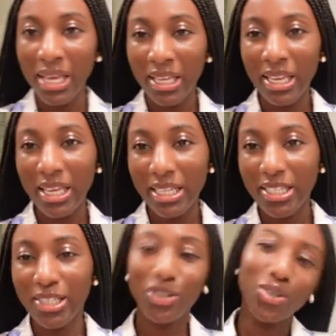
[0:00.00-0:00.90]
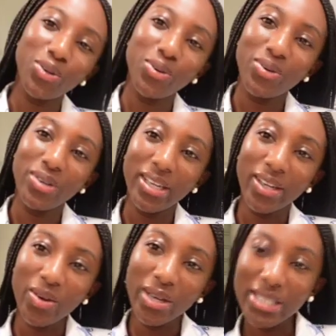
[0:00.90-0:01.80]
Let's do a
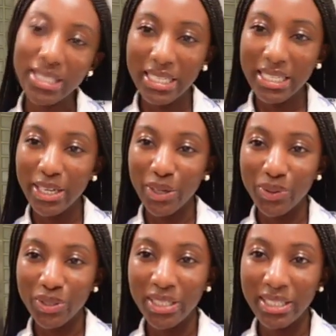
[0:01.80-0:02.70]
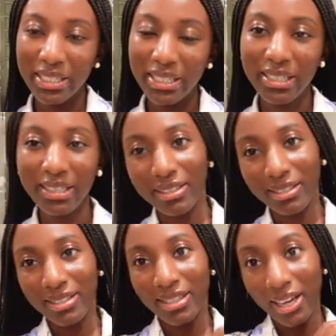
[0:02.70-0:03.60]
quick skincare routine
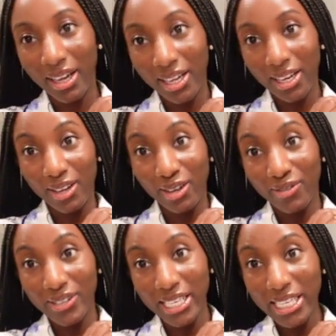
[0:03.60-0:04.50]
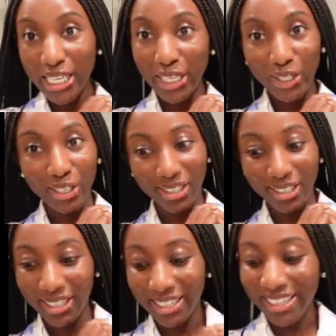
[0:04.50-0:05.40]
because I love skincare.